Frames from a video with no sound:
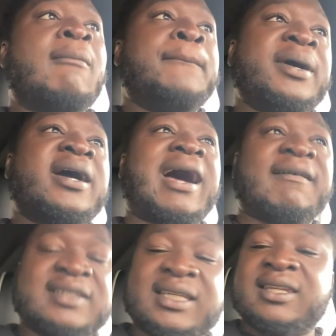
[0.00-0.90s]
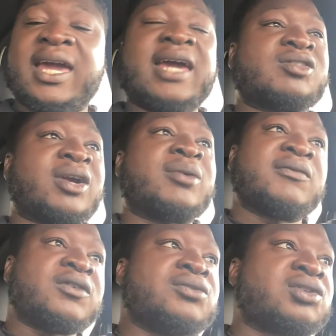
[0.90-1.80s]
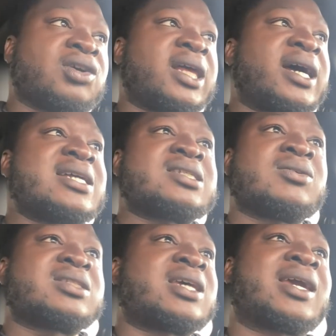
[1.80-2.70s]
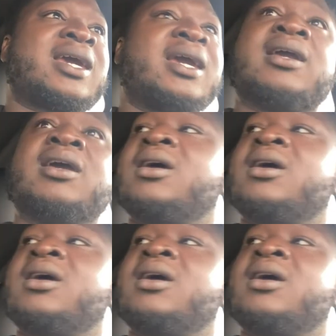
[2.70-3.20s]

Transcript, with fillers: But I've seen they had great reviews online, so it's like, hey,